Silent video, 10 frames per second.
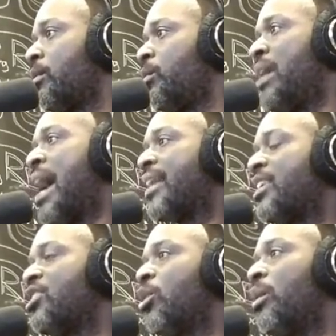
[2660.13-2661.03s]
we act
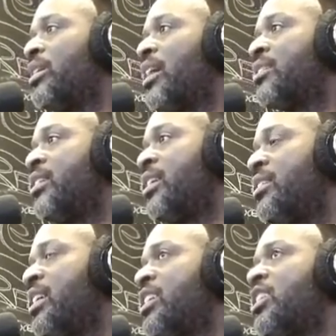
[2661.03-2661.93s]
as though it doesn't
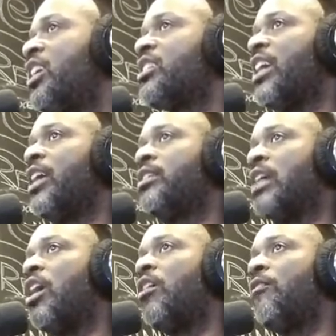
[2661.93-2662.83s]
exist, thus
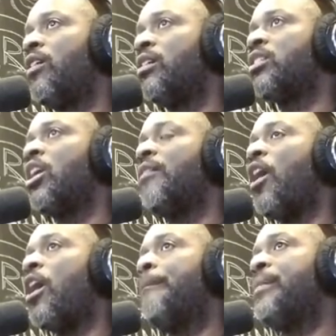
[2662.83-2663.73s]
absolve us of
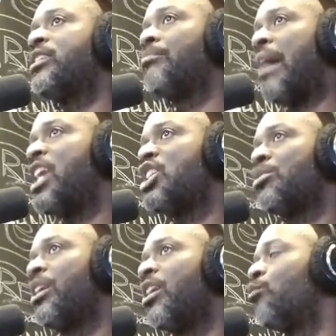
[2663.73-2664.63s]
our
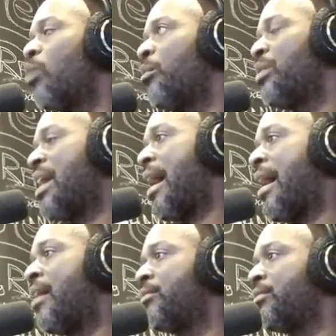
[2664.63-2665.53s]
mismanagement of what we have.